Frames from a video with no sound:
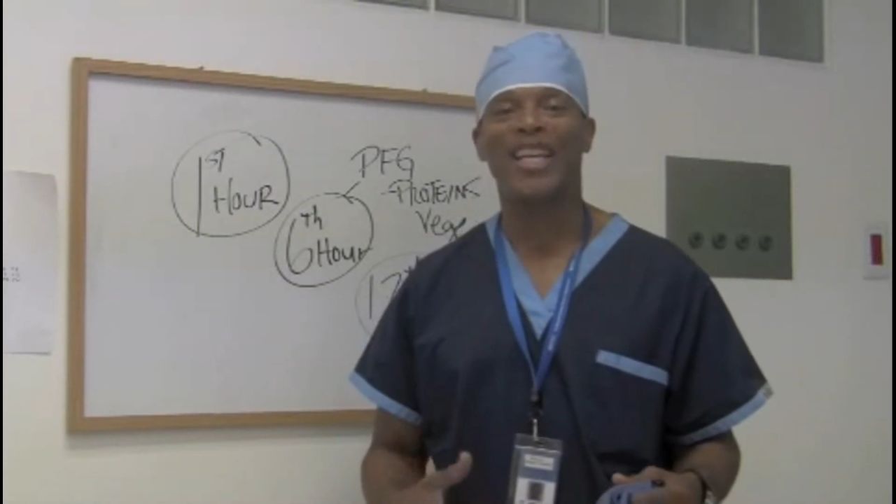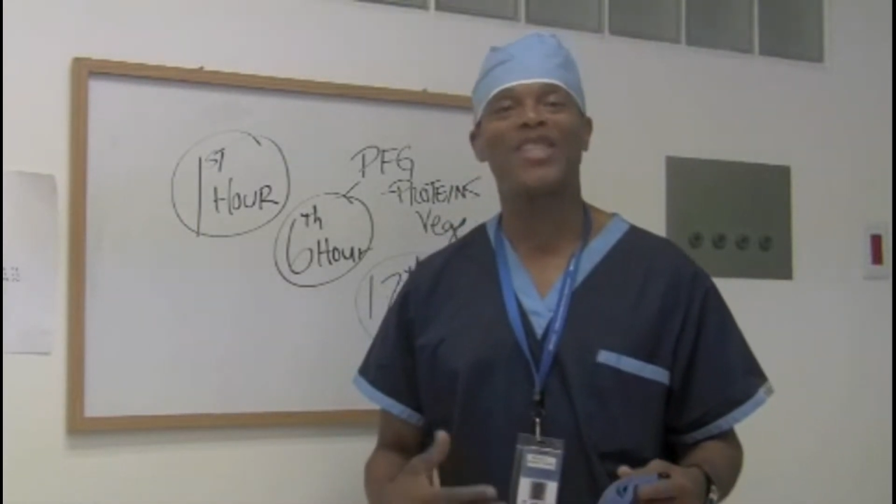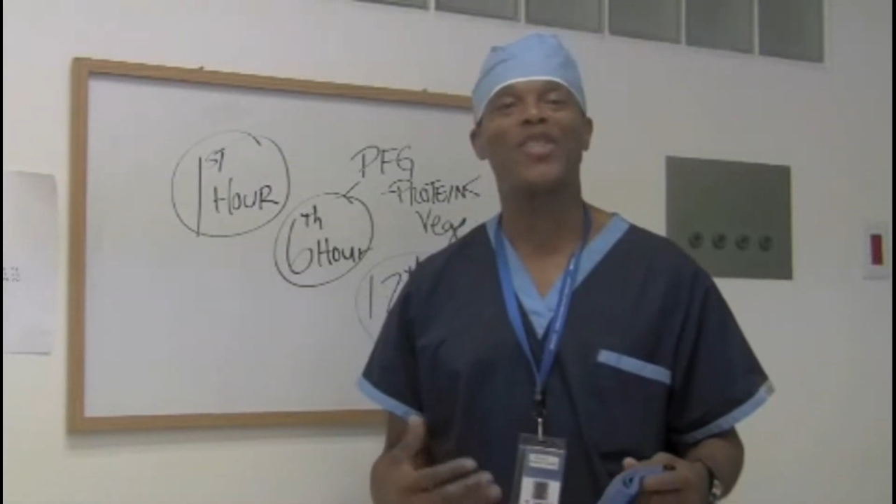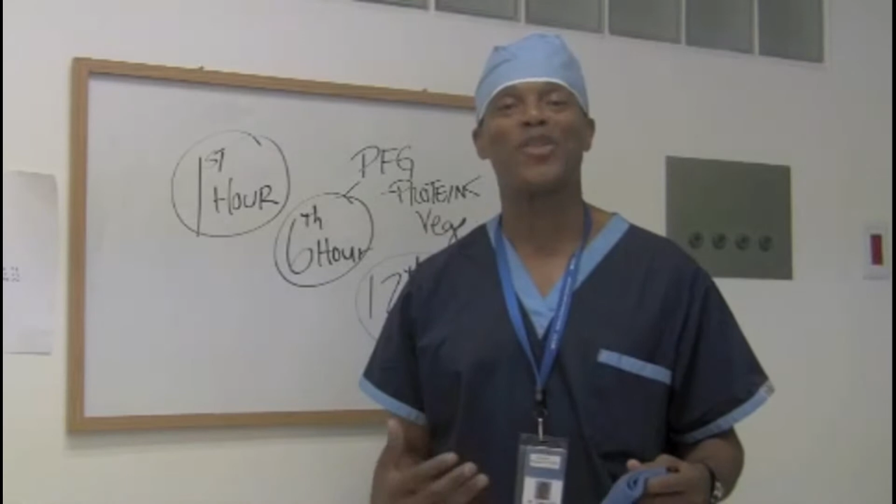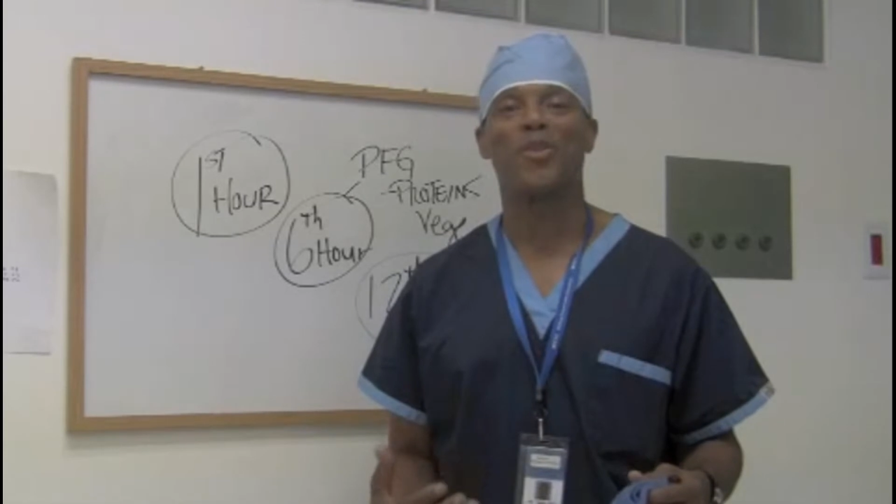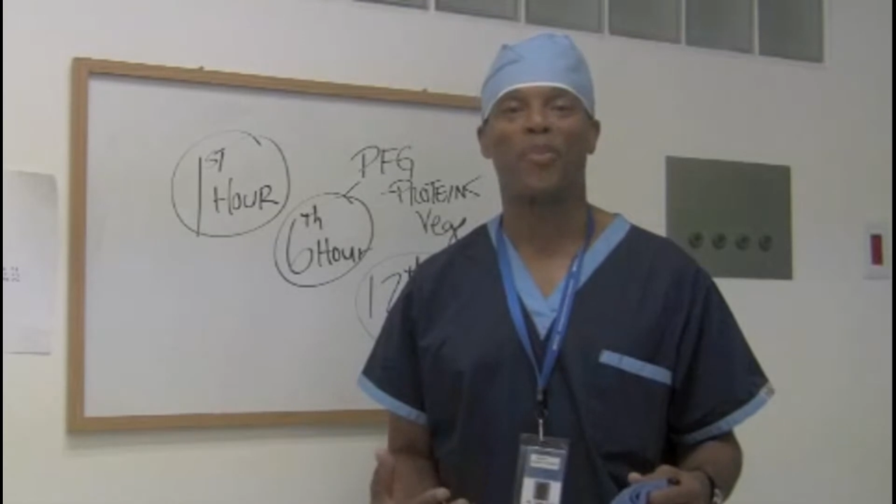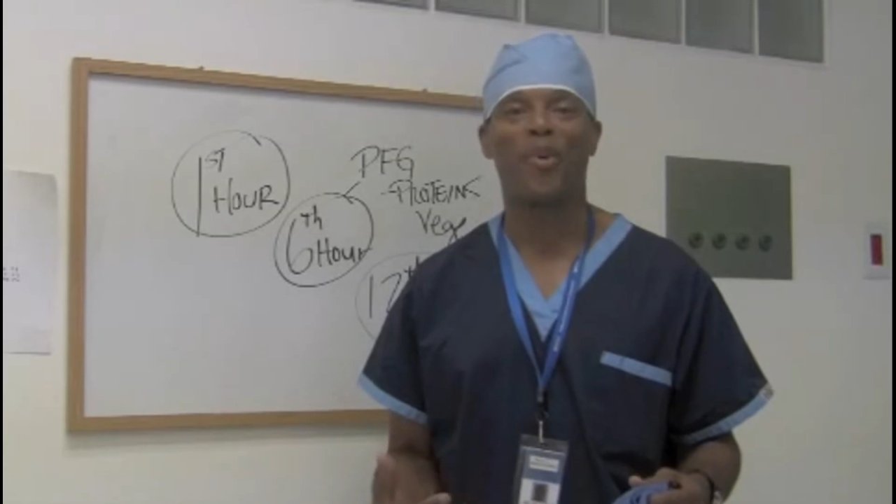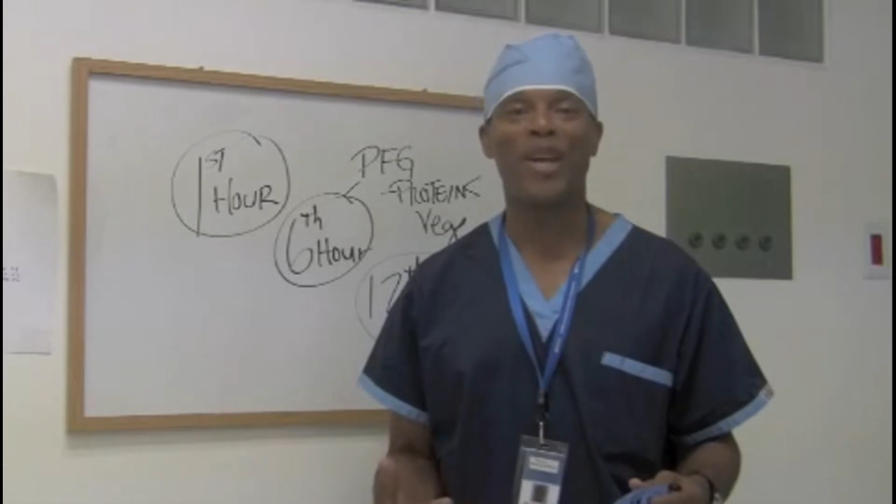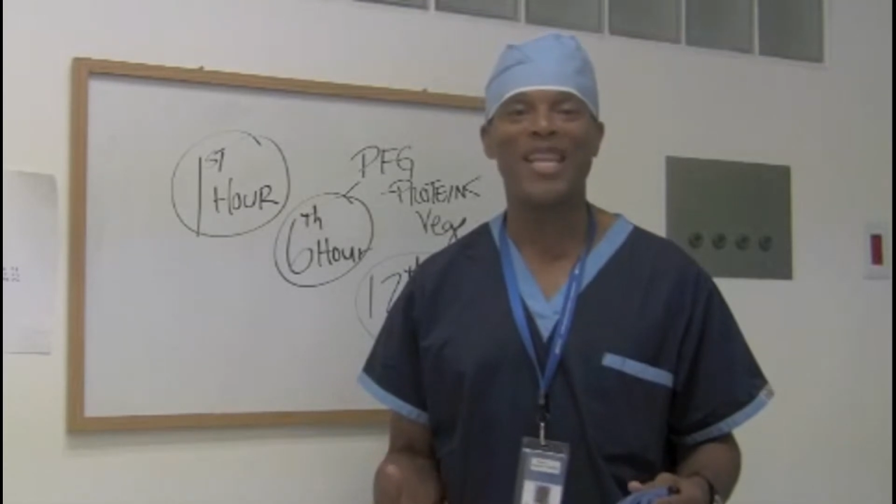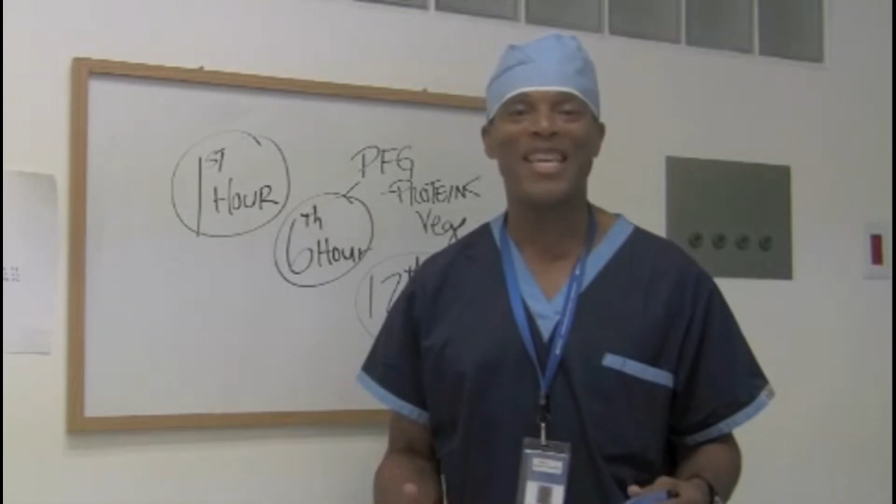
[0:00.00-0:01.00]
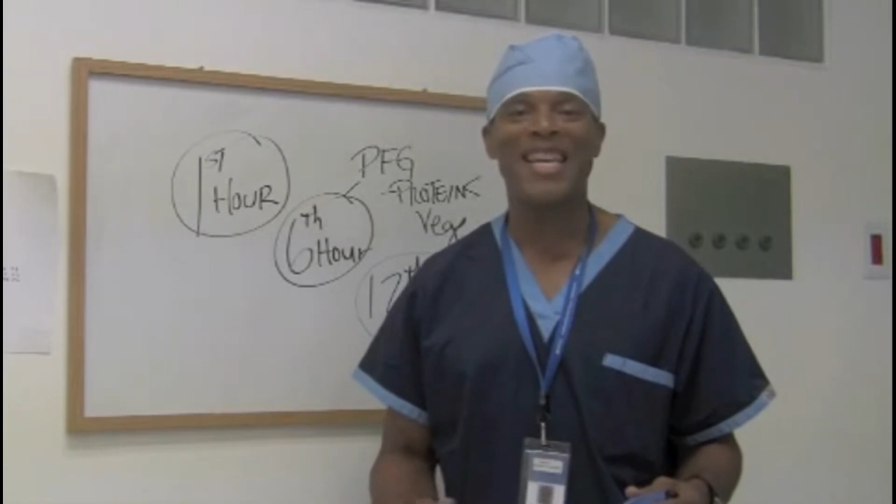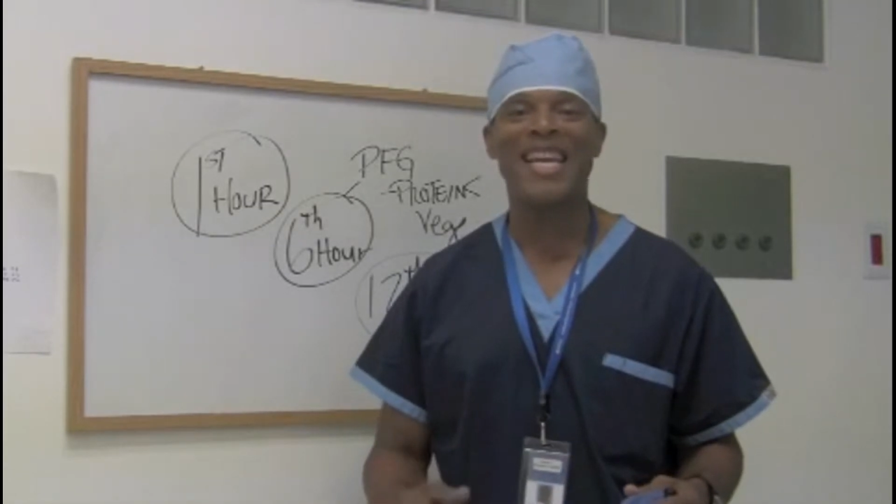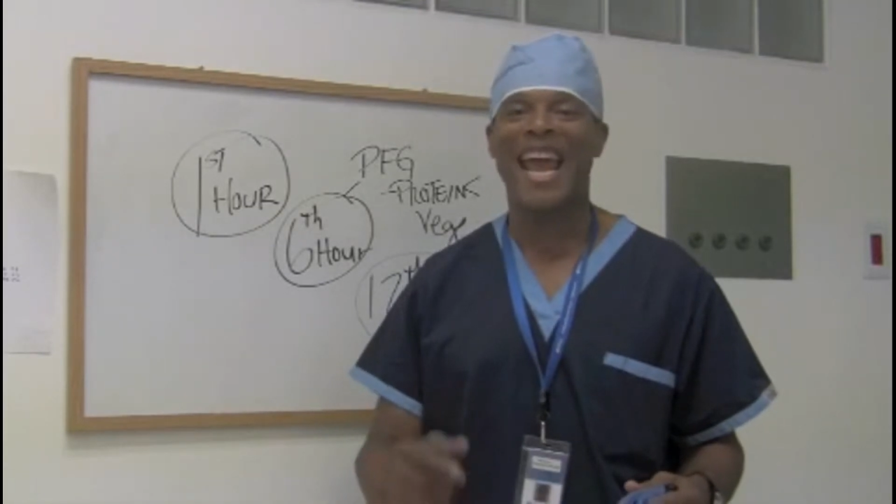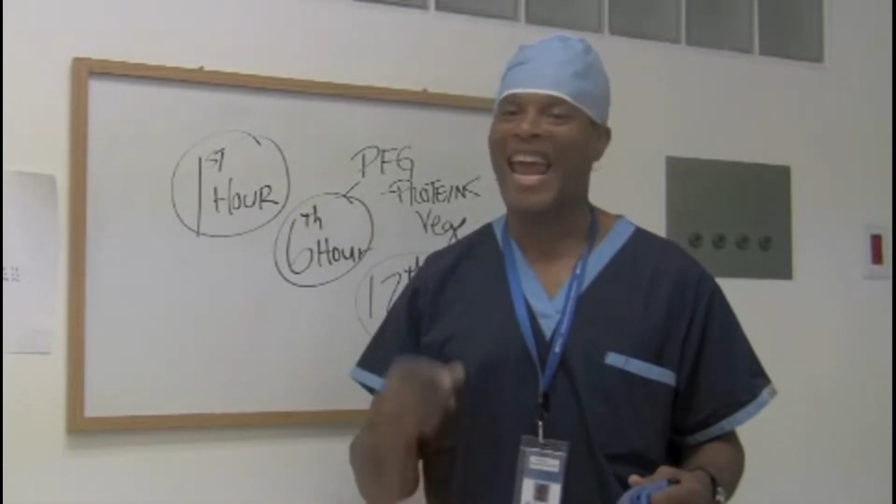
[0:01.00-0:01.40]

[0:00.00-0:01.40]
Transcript: gets you to breathing,